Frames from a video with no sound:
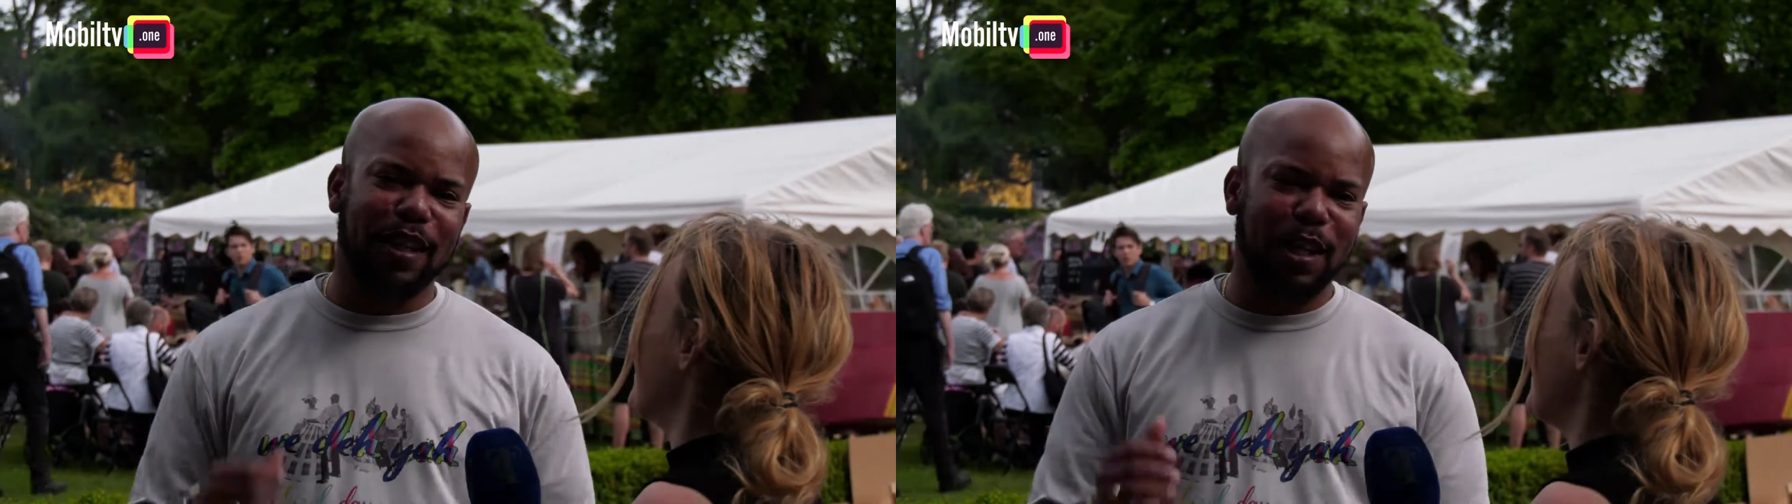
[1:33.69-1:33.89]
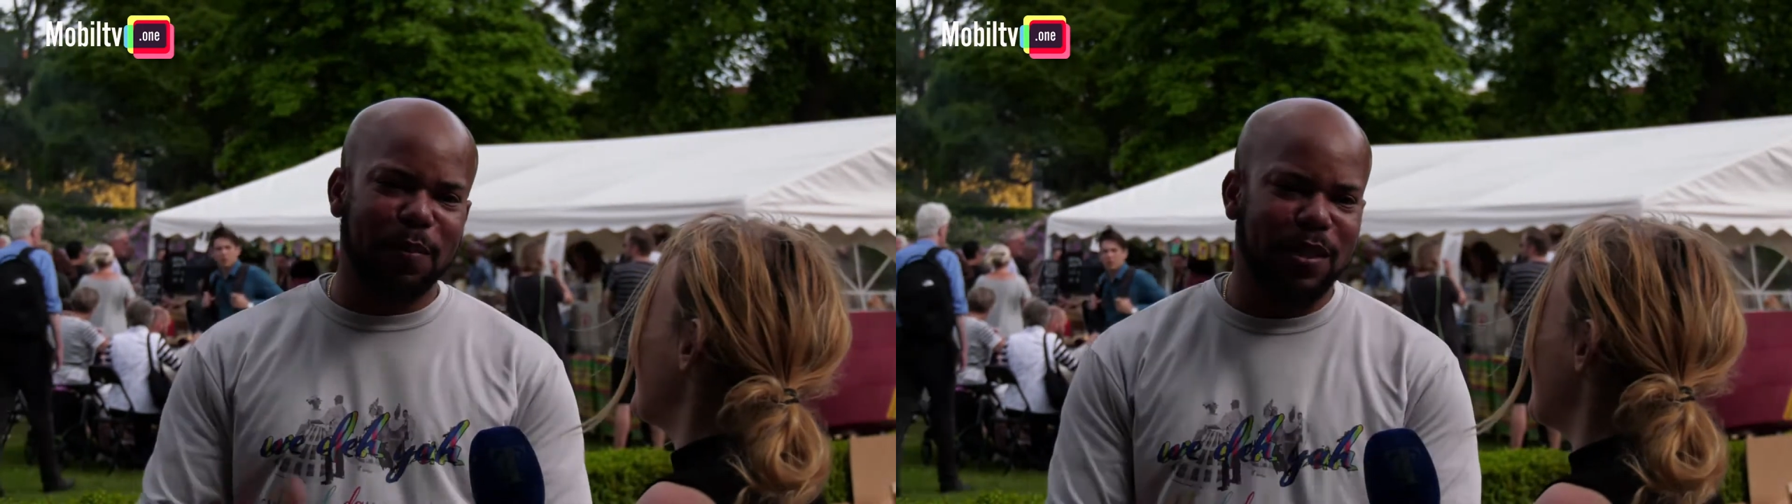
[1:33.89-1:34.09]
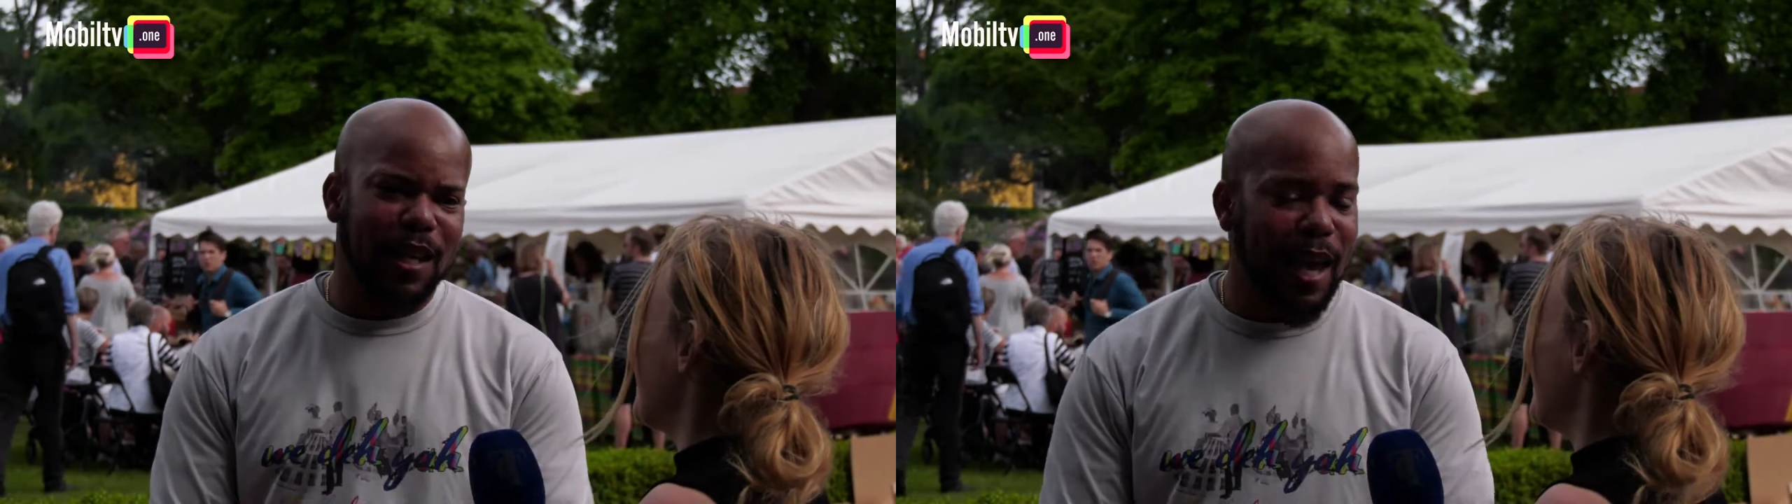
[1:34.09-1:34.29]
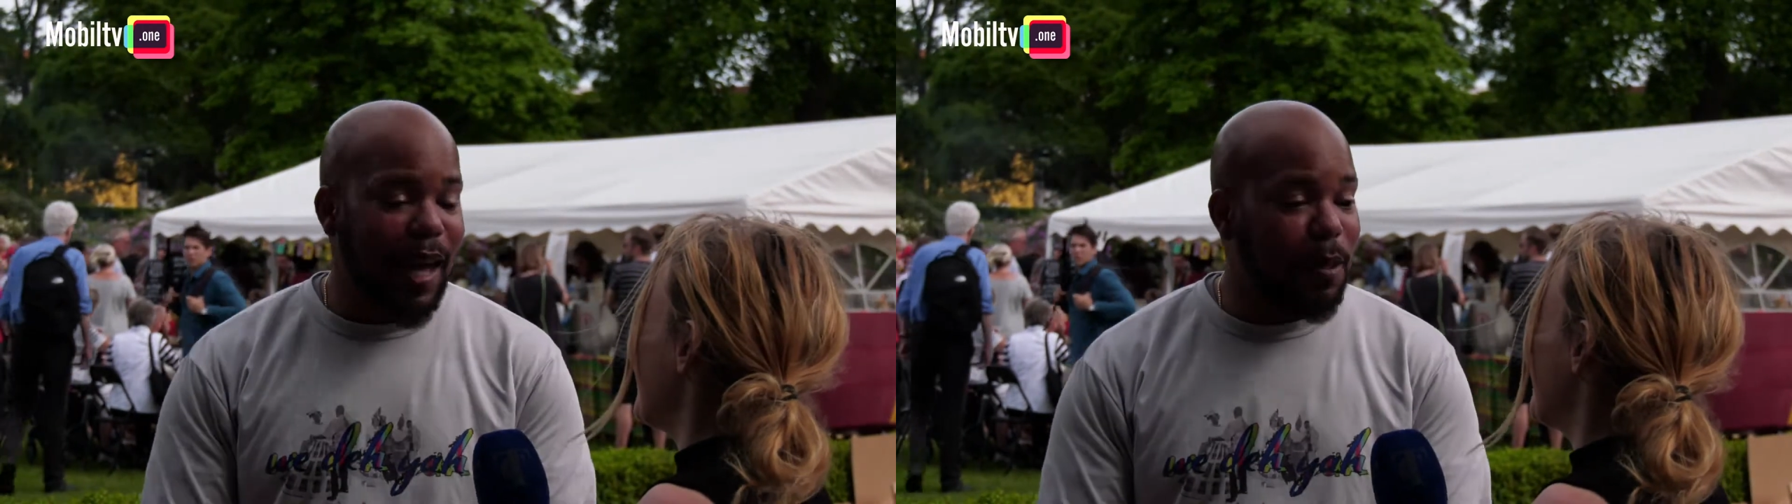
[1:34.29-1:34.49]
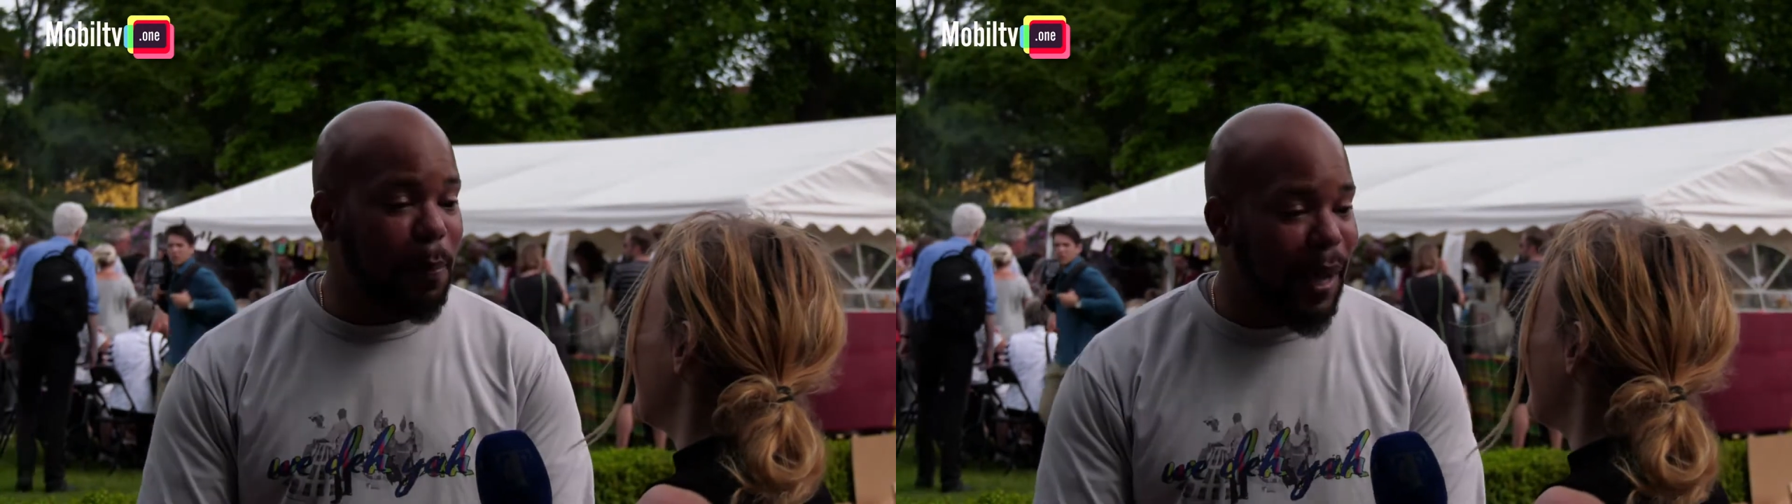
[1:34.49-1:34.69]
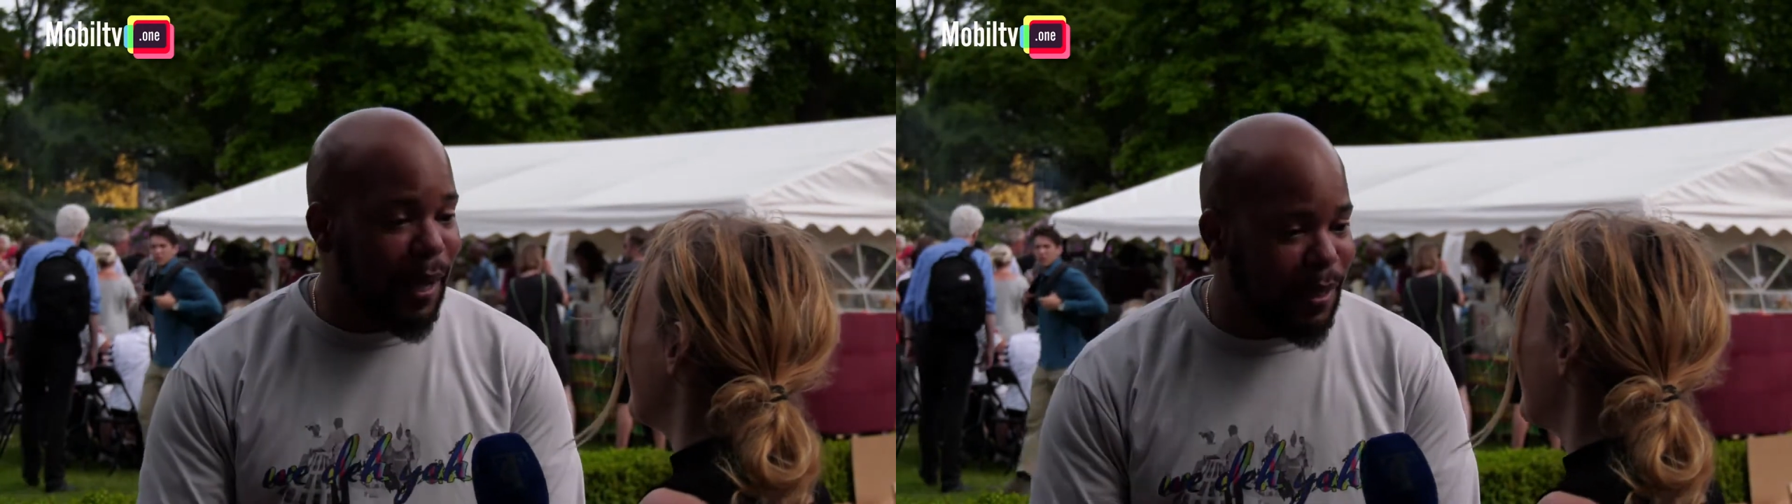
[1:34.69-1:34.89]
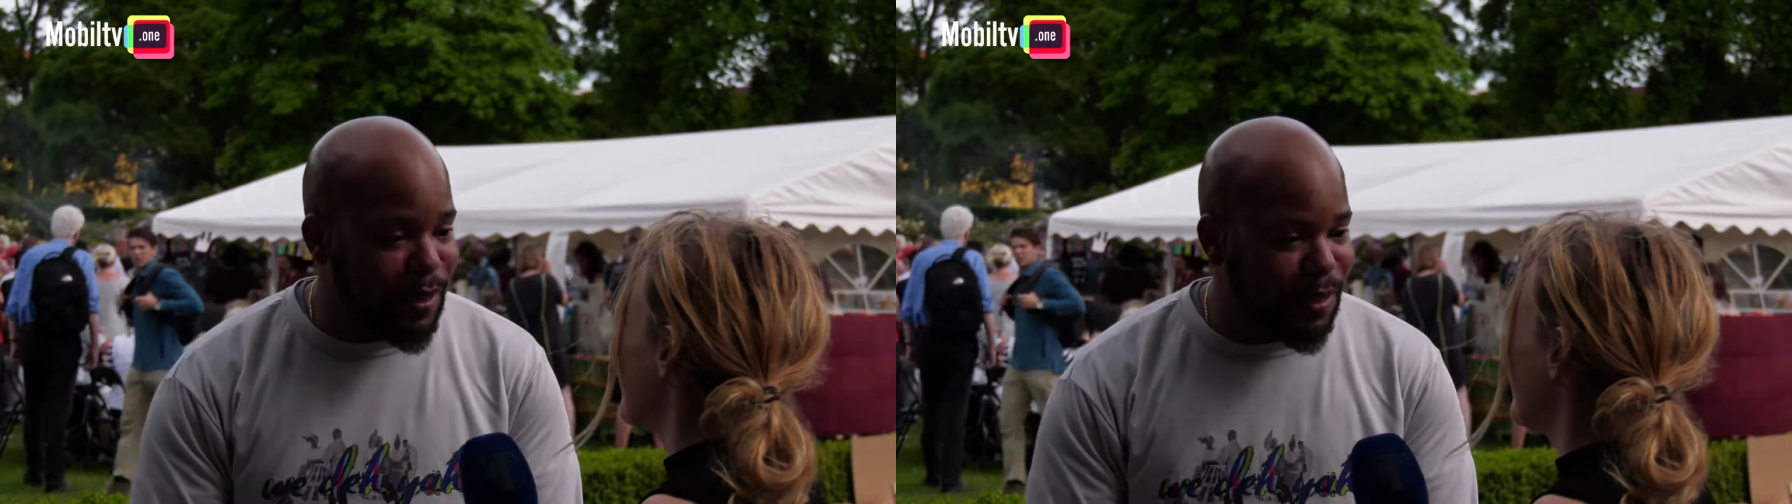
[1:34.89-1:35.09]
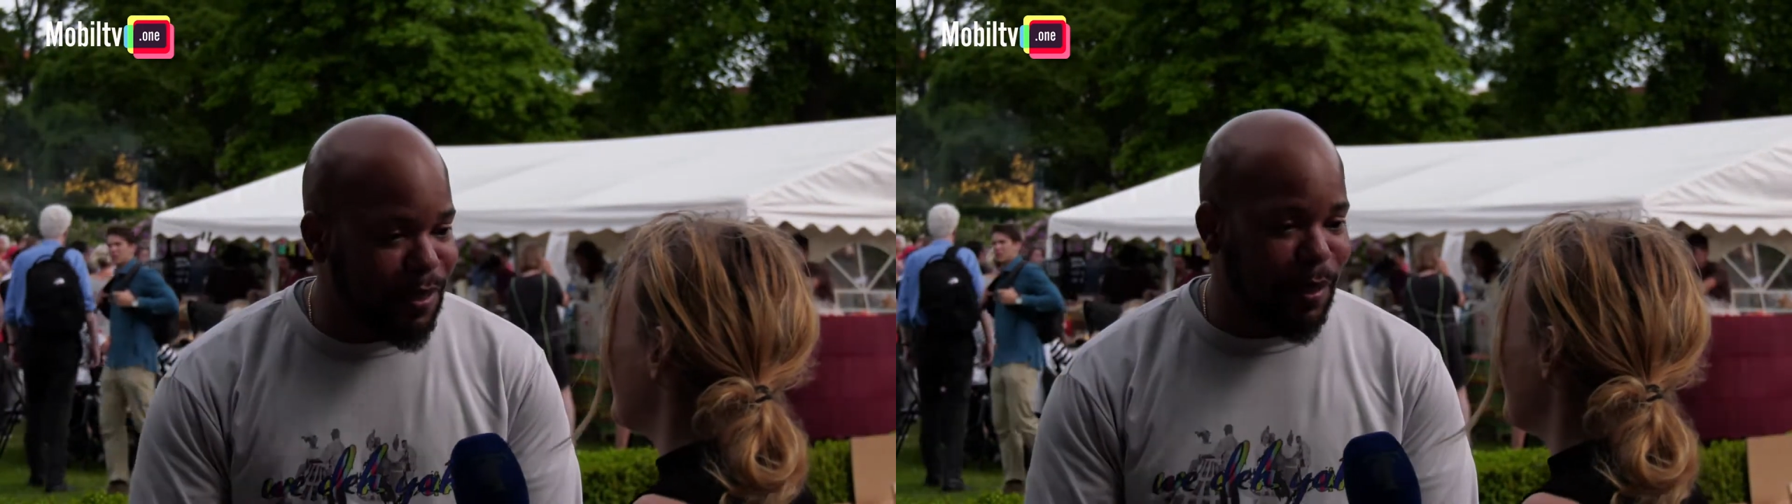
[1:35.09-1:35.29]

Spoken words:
hips and the bands.